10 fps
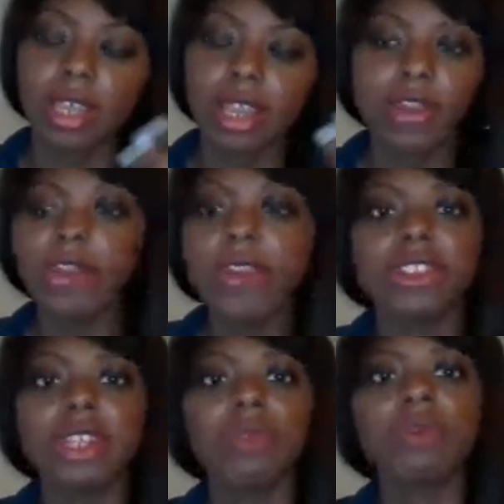I couldn't
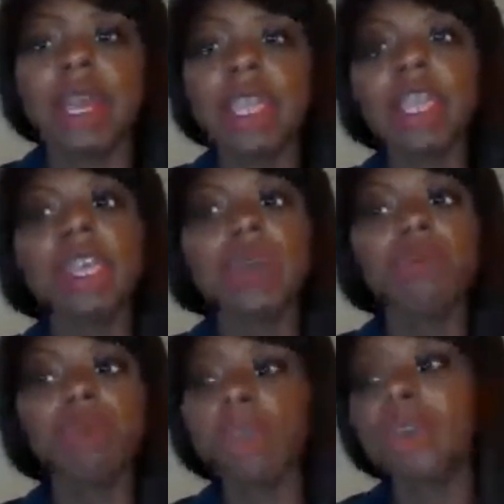understand why
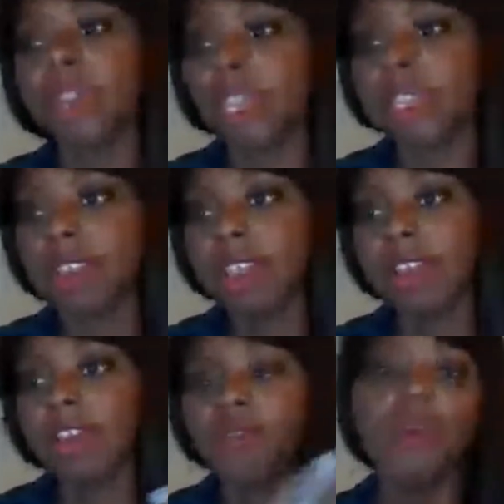we couldn't
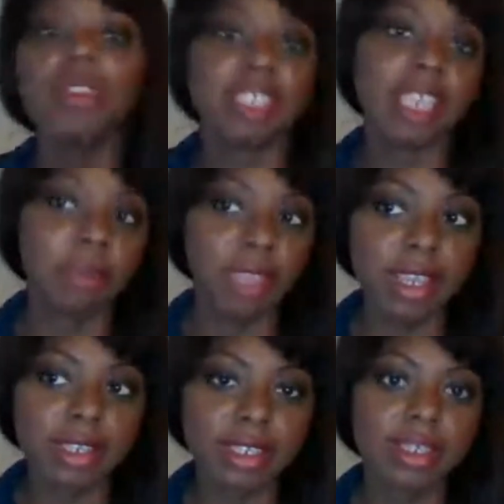afford the same
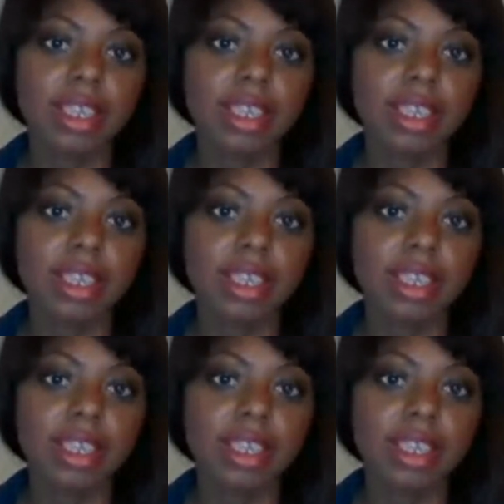things.